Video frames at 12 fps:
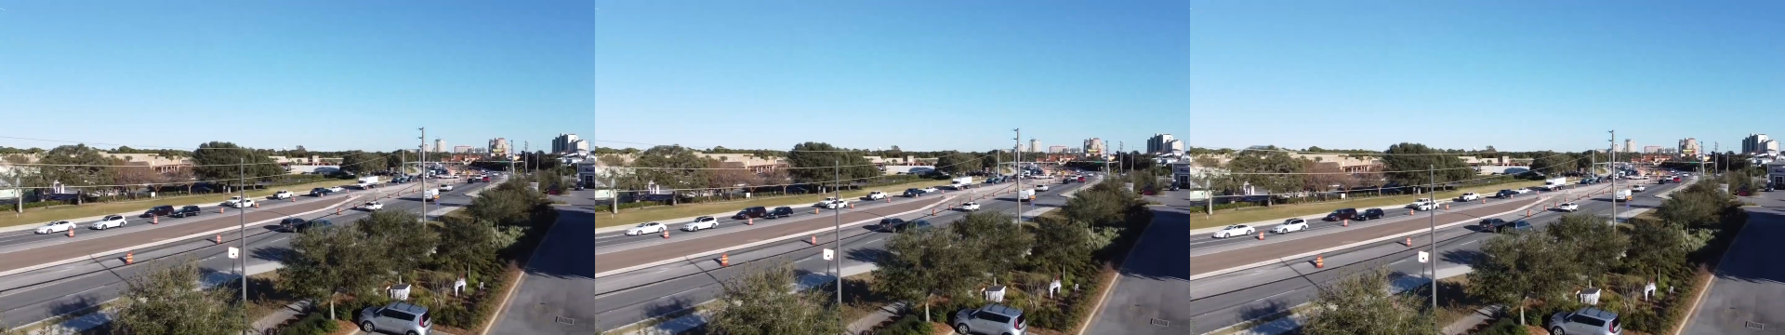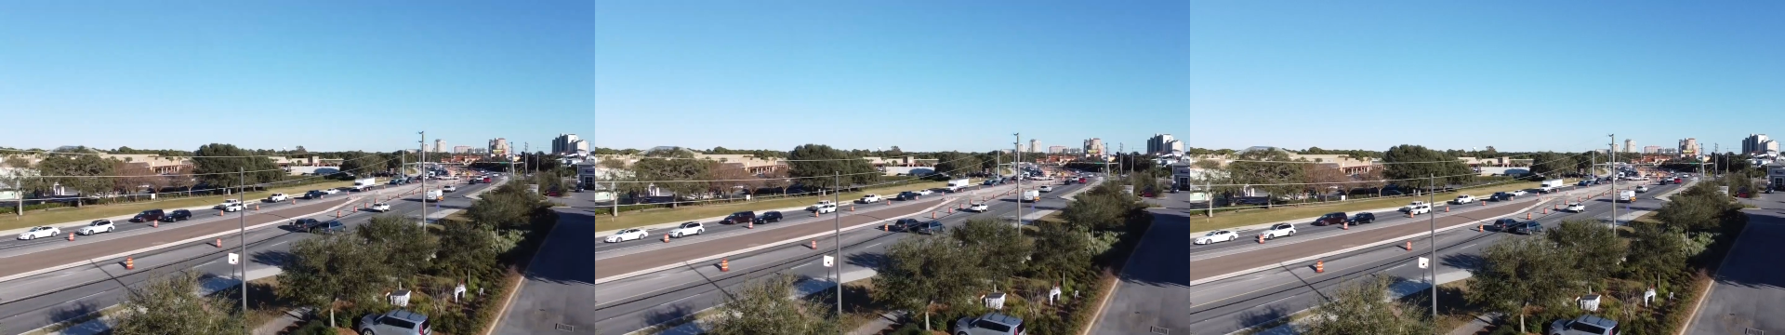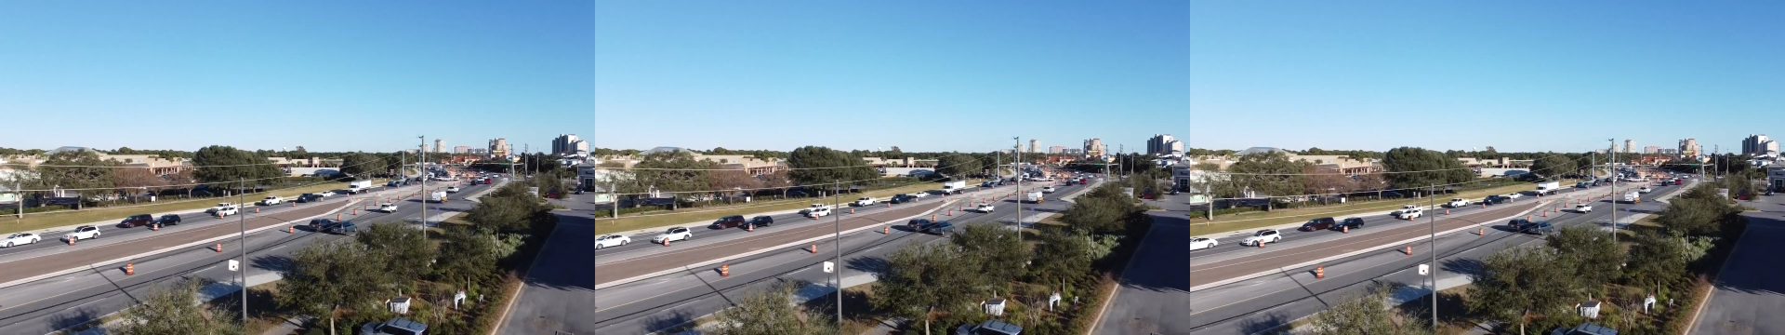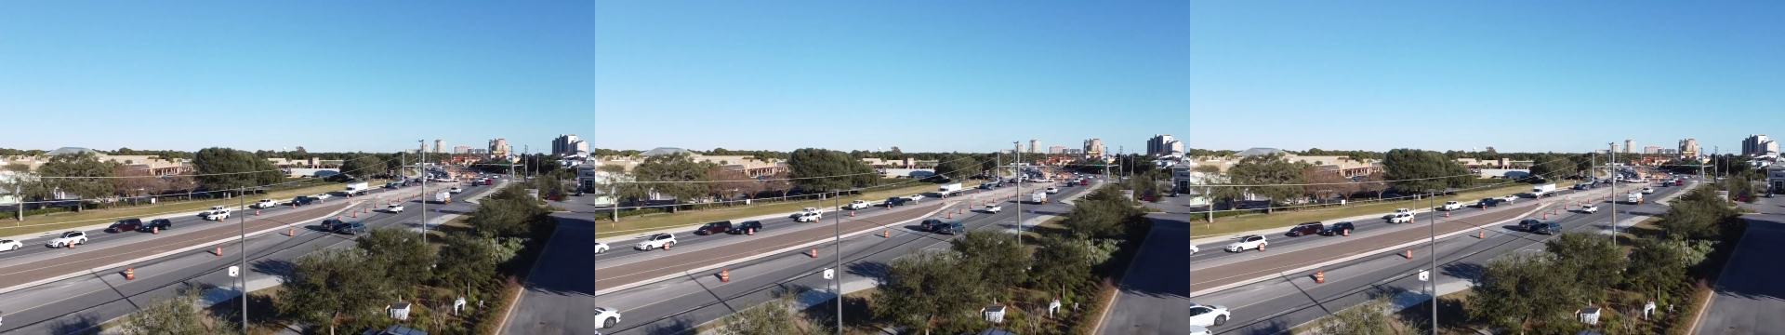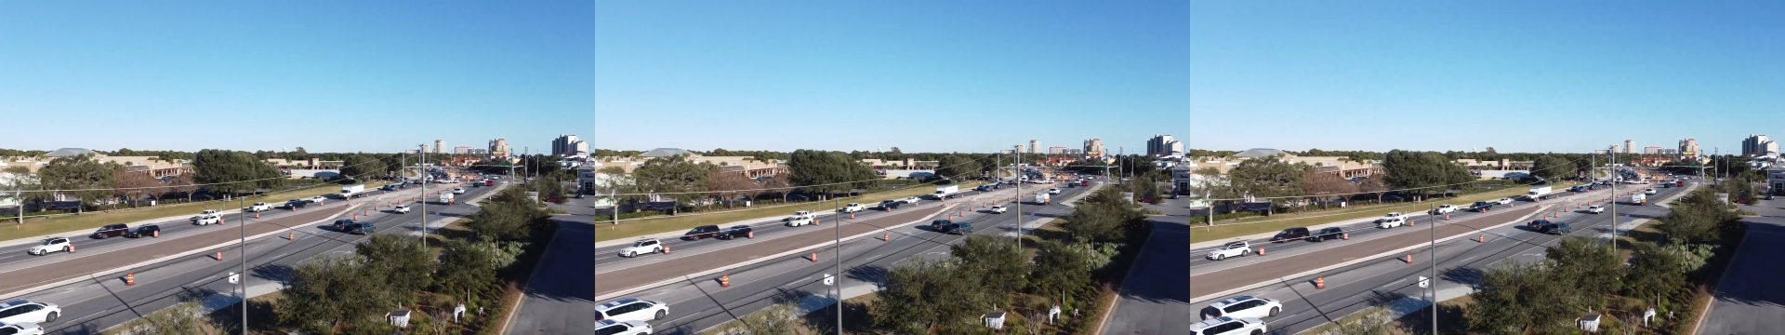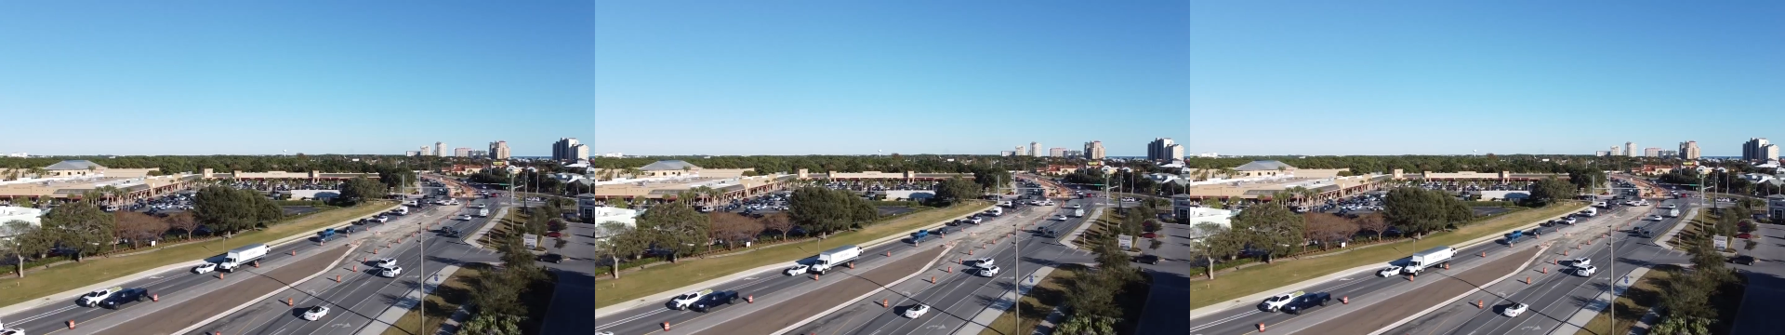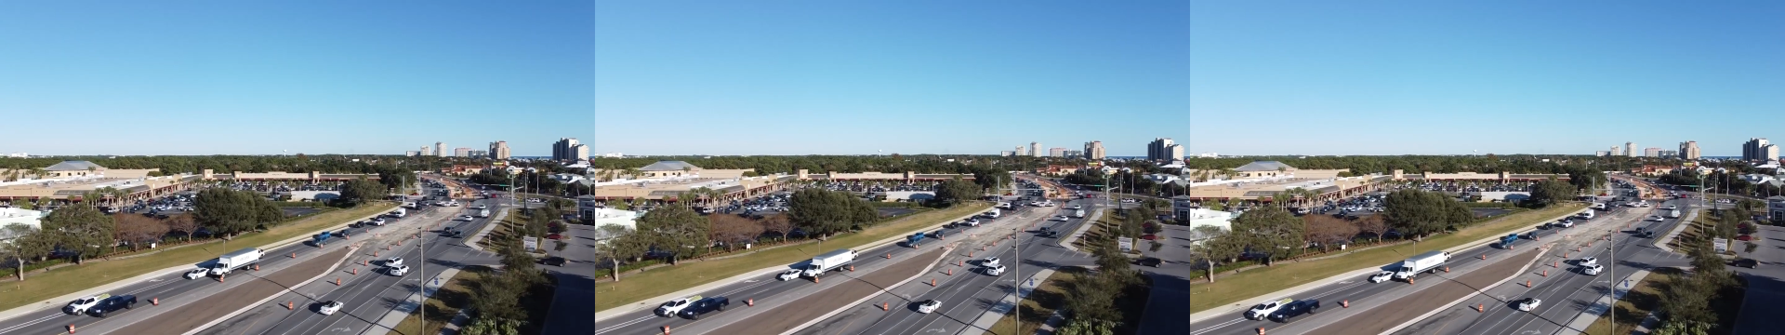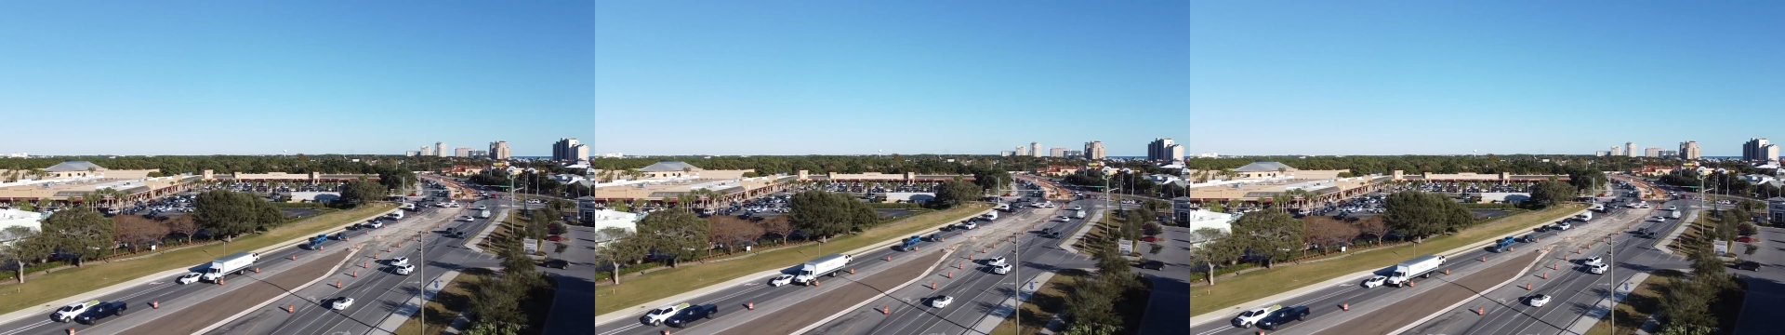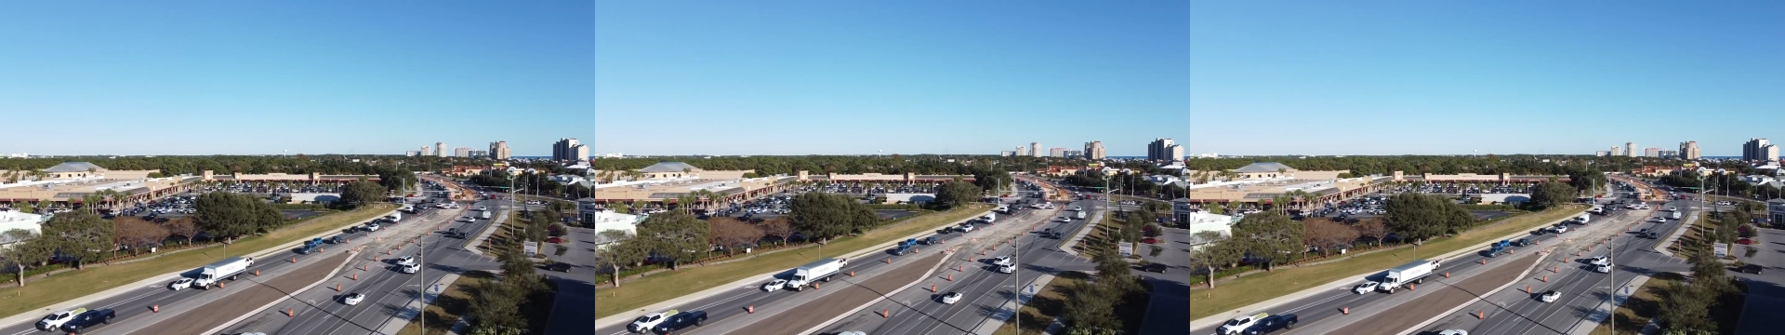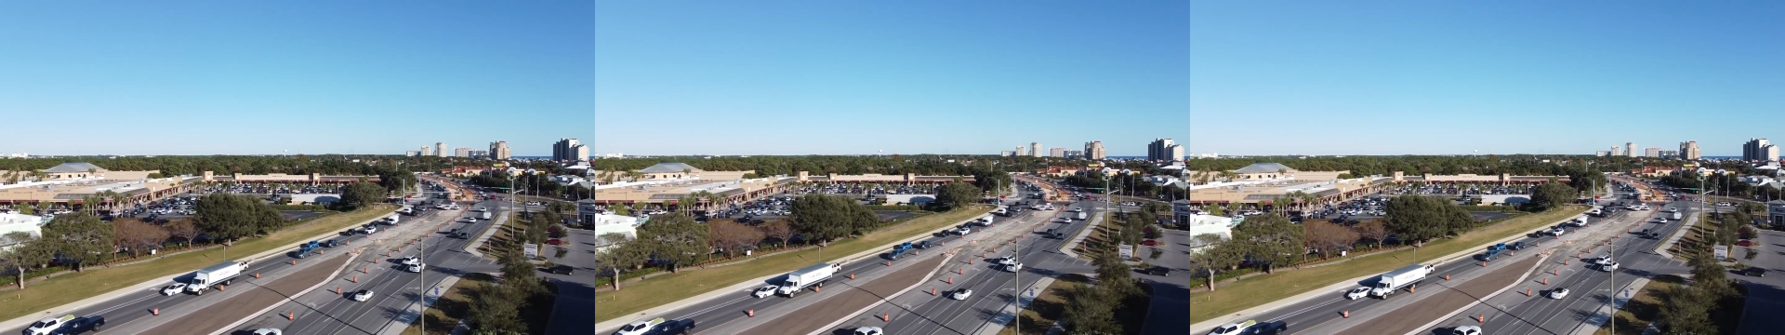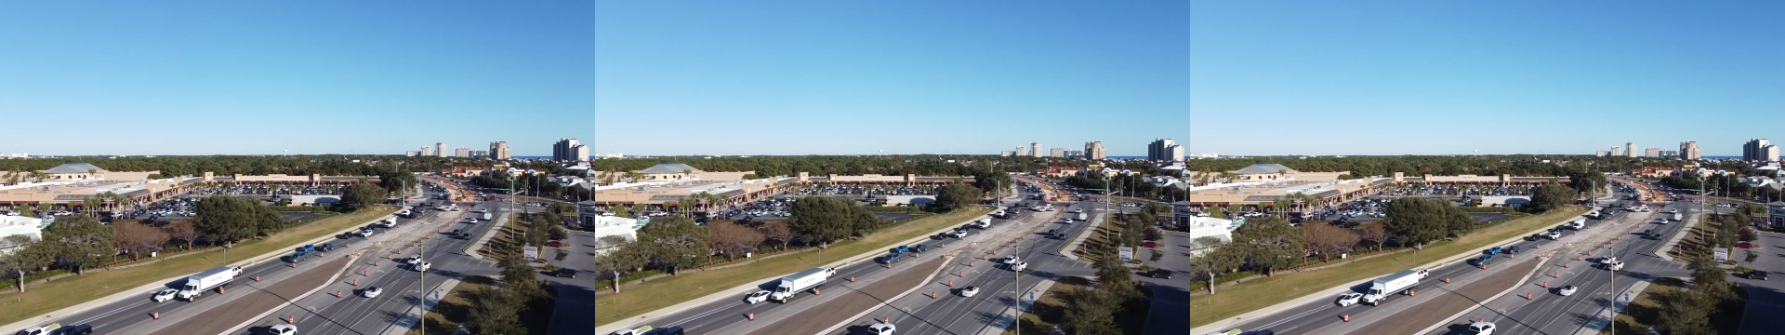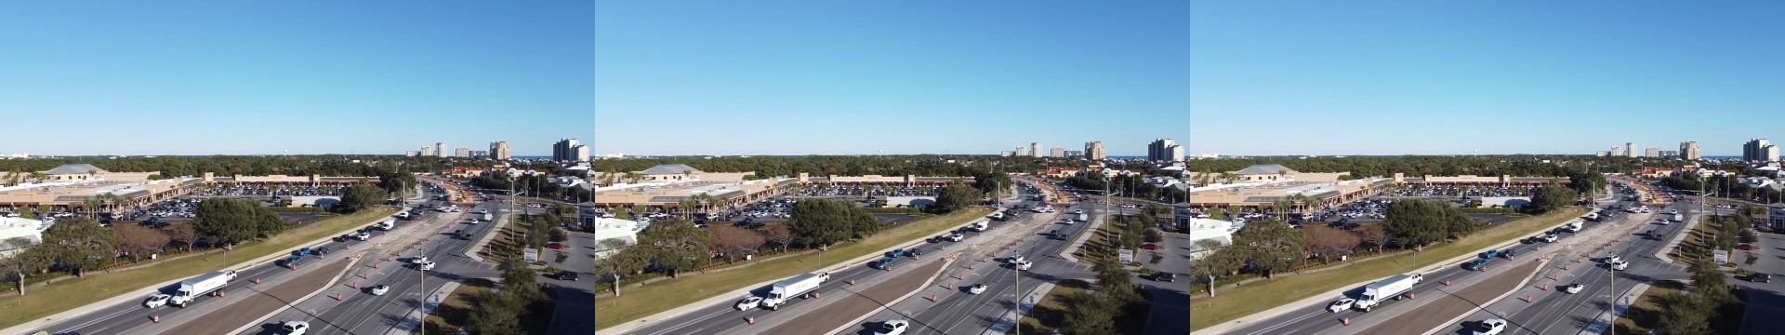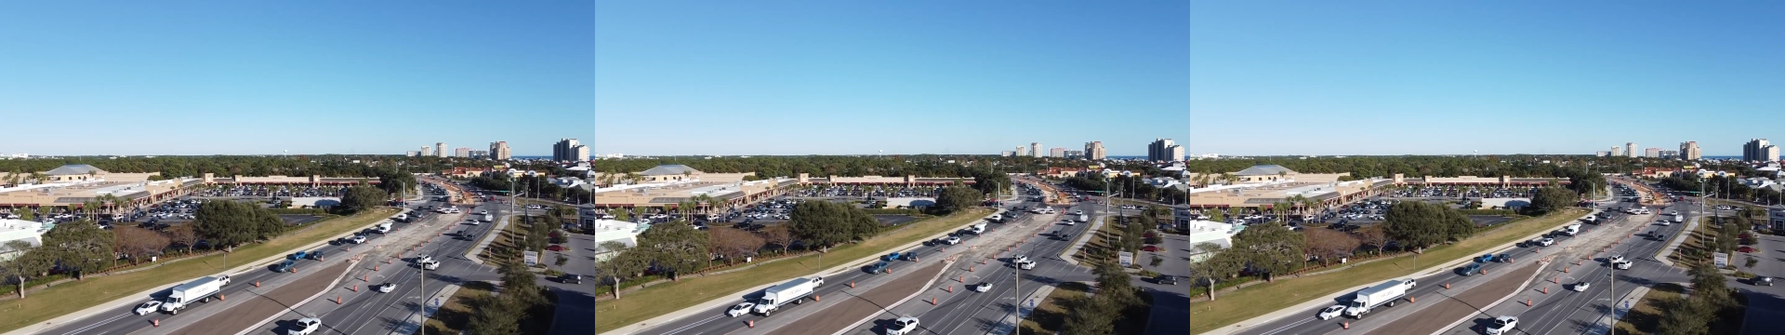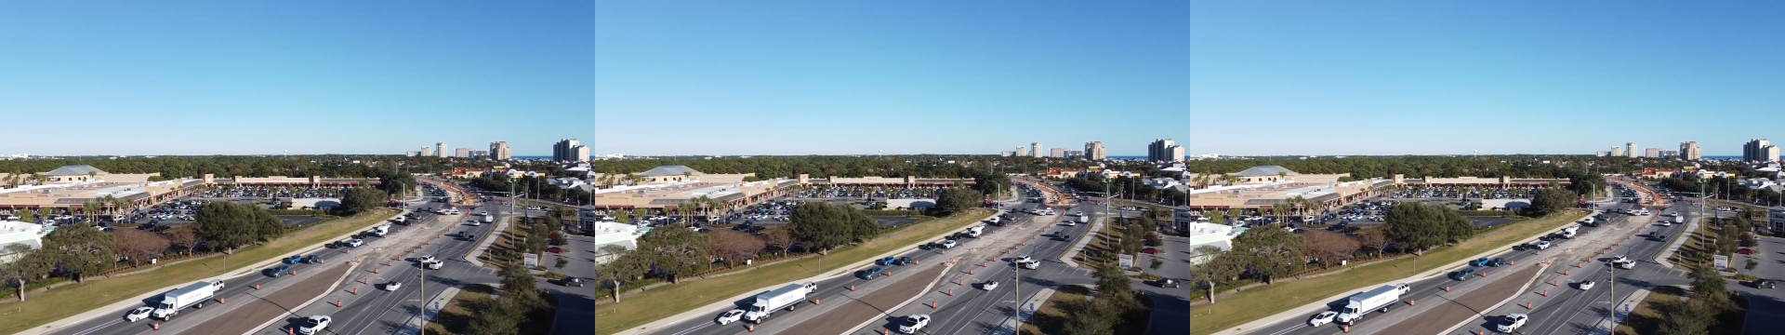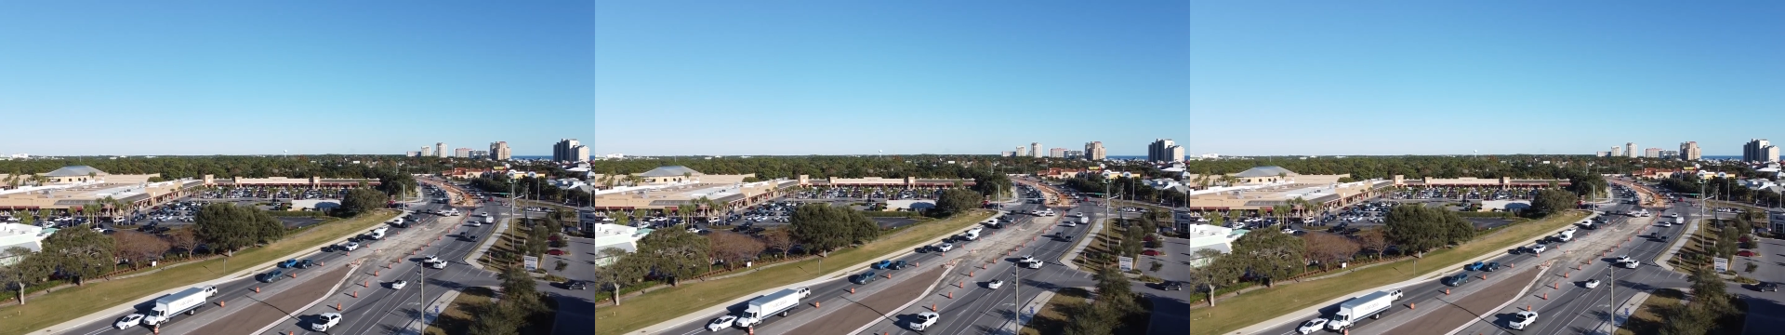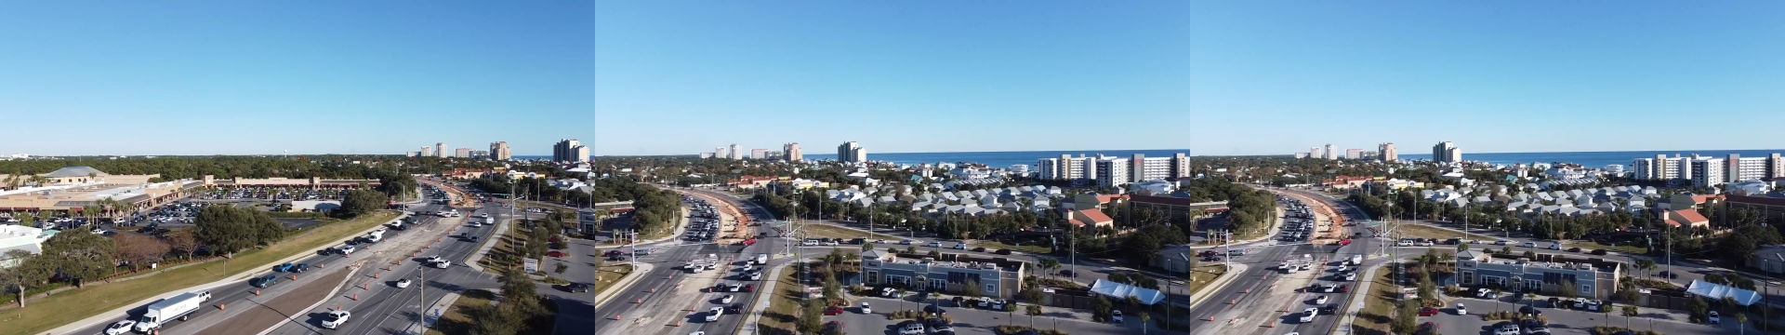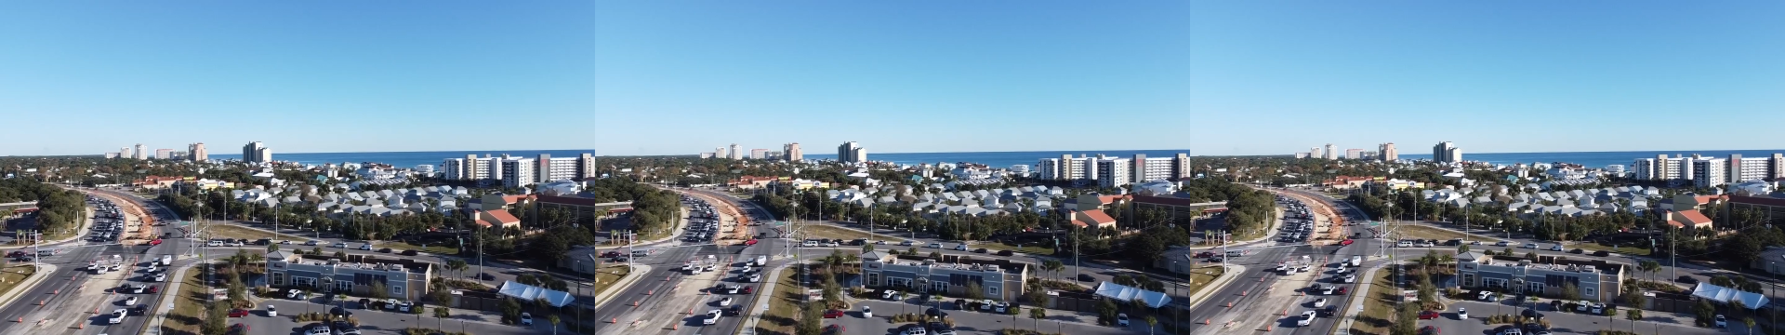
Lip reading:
Nobody's mouth can be seen.